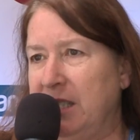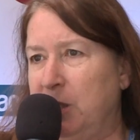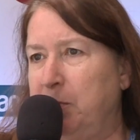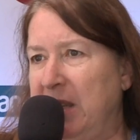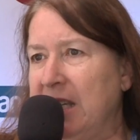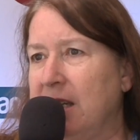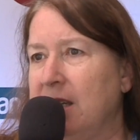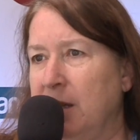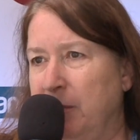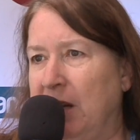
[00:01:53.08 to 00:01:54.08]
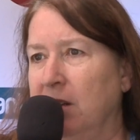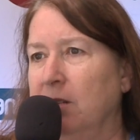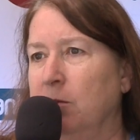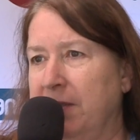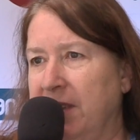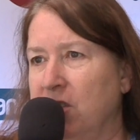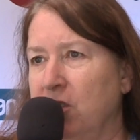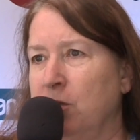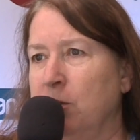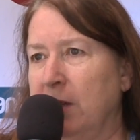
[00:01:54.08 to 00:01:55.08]
speak about what they
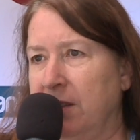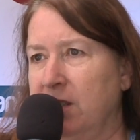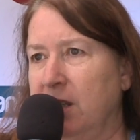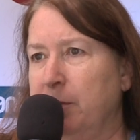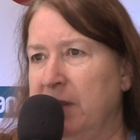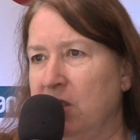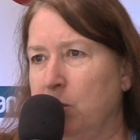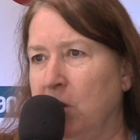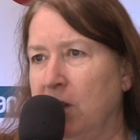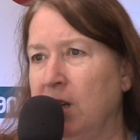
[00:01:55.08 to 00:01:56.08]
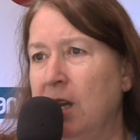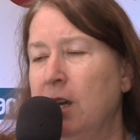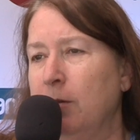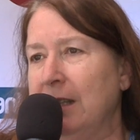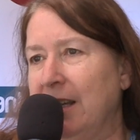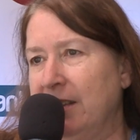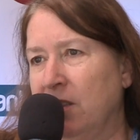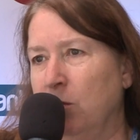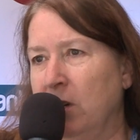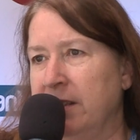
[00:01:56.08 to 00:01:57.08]
do and what their companies were. We liked
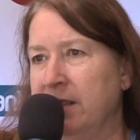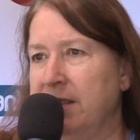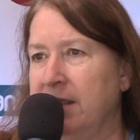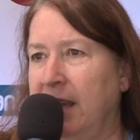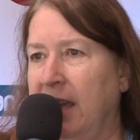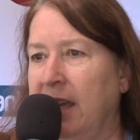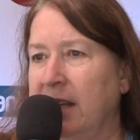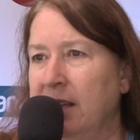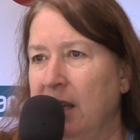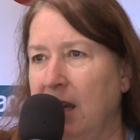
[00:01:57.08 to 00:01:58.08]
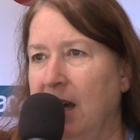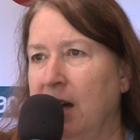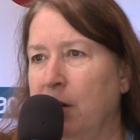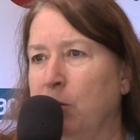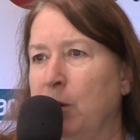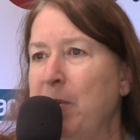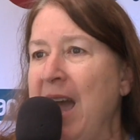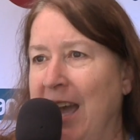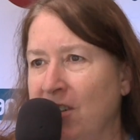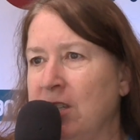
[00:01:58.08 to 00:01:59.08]
the ones that were
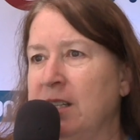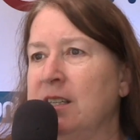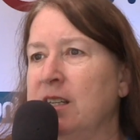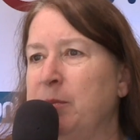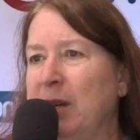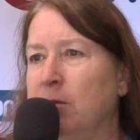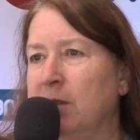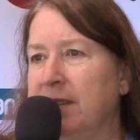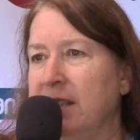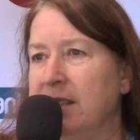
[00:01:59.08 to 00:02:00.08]
passionate about what they